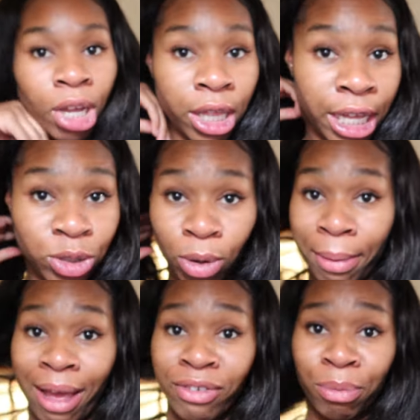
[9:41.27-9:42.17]
that's what
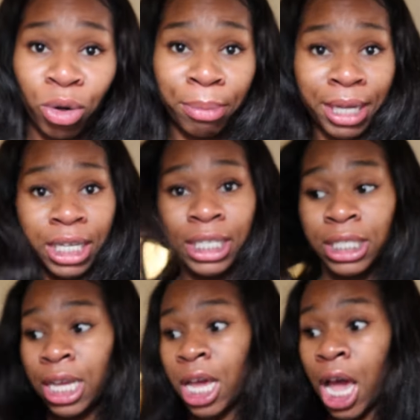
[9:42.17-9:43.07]
I'm having in the morning because
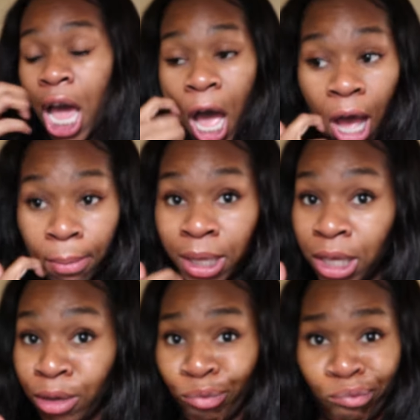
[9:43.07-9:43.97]
I
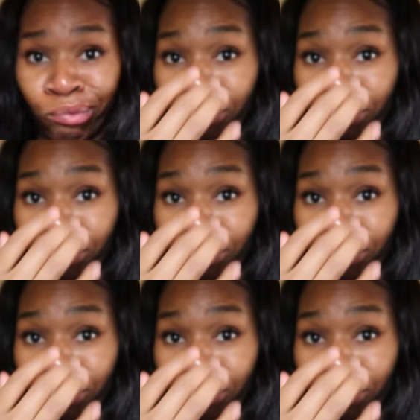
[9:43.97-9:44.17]
mean